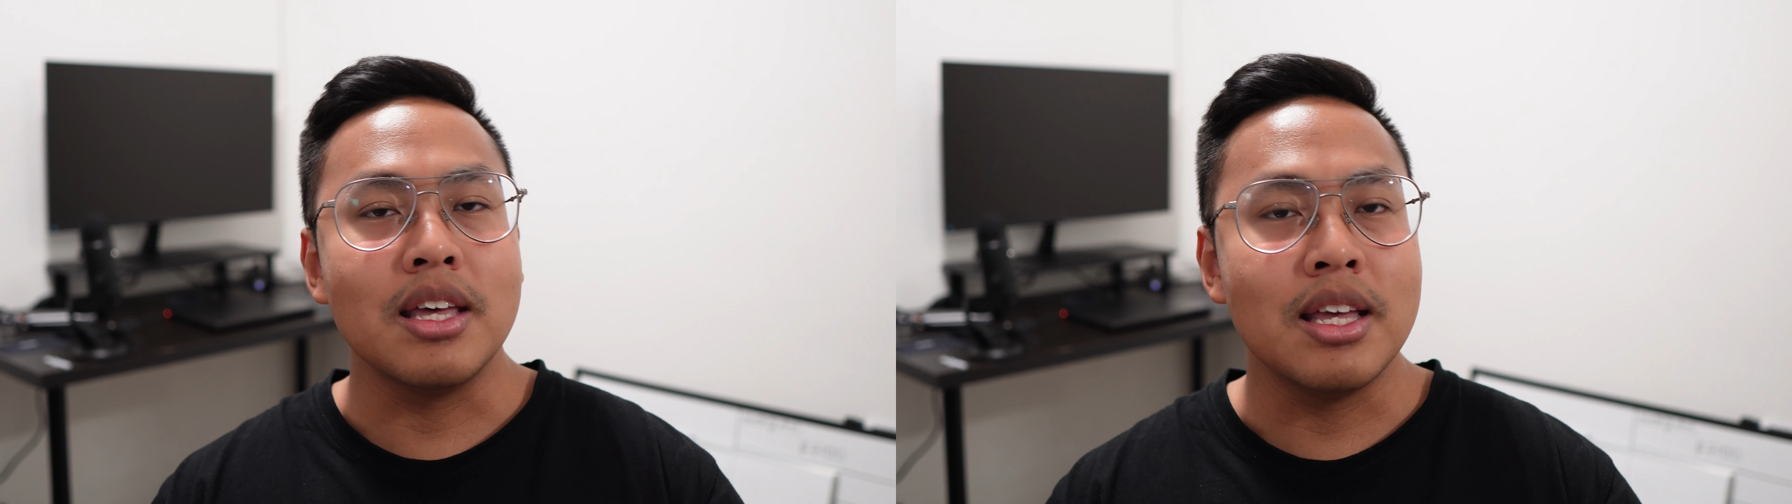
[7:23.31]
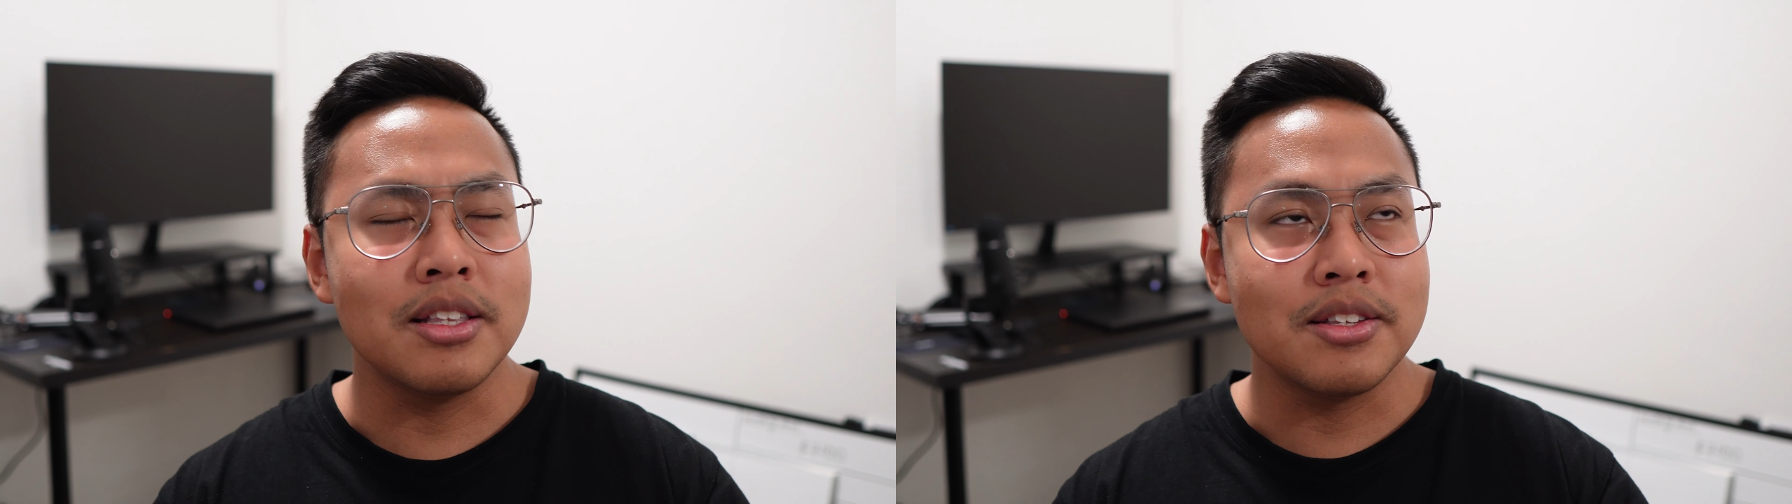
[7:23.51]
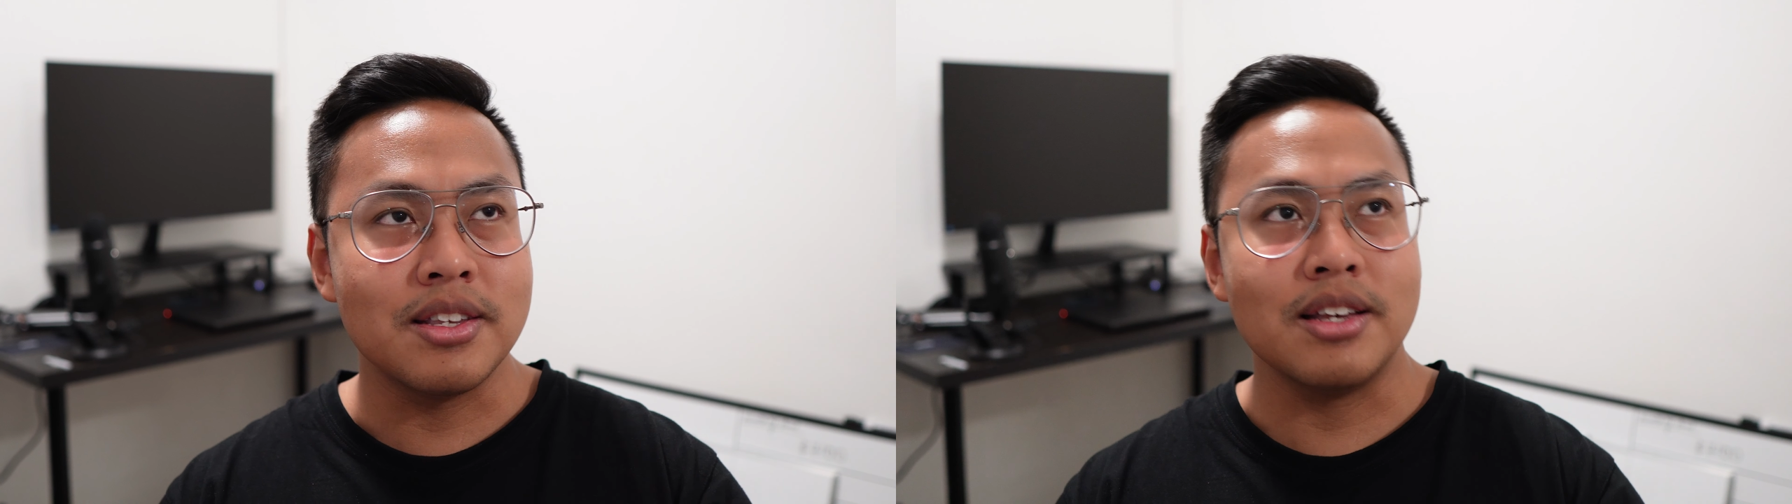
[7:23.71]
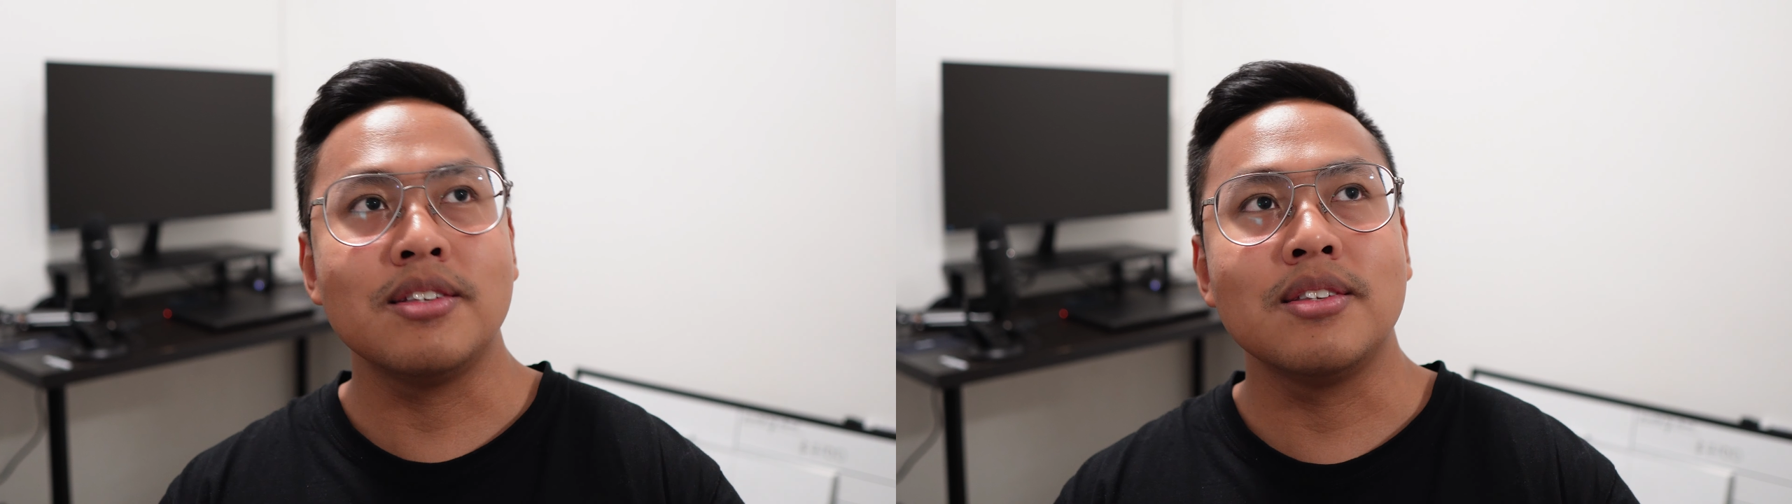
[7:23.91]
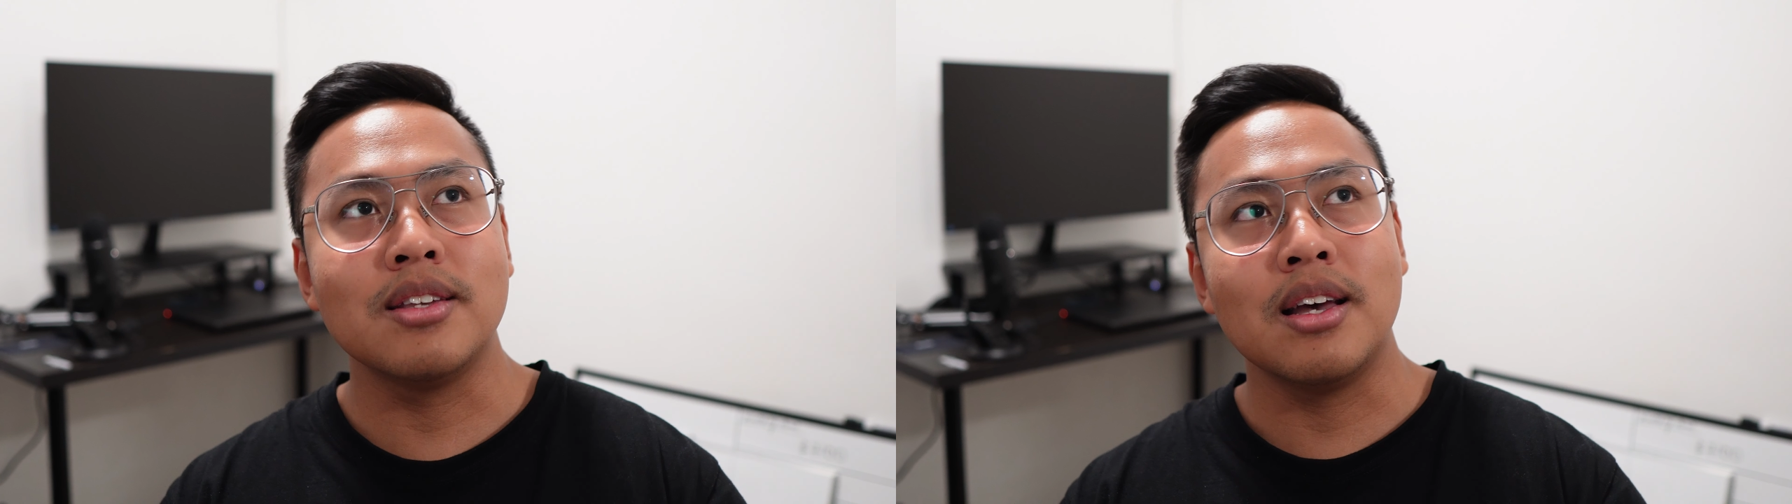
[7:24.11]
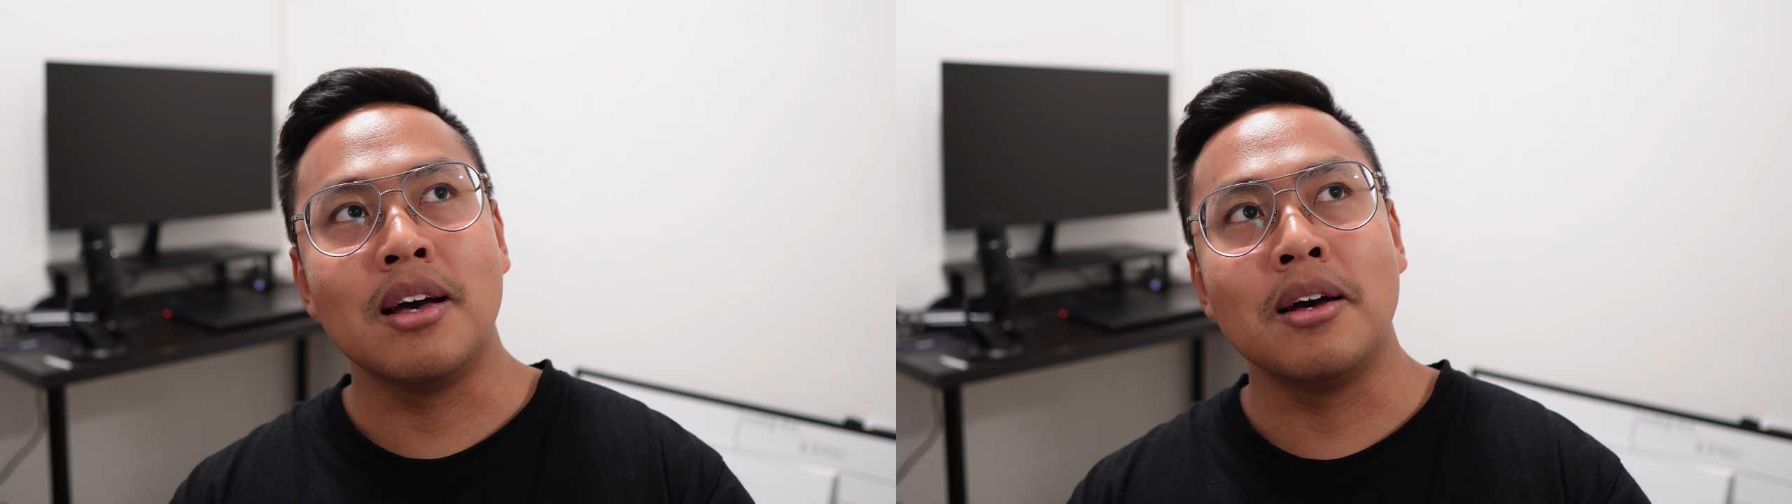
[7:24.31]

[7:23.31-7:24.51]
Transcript: it says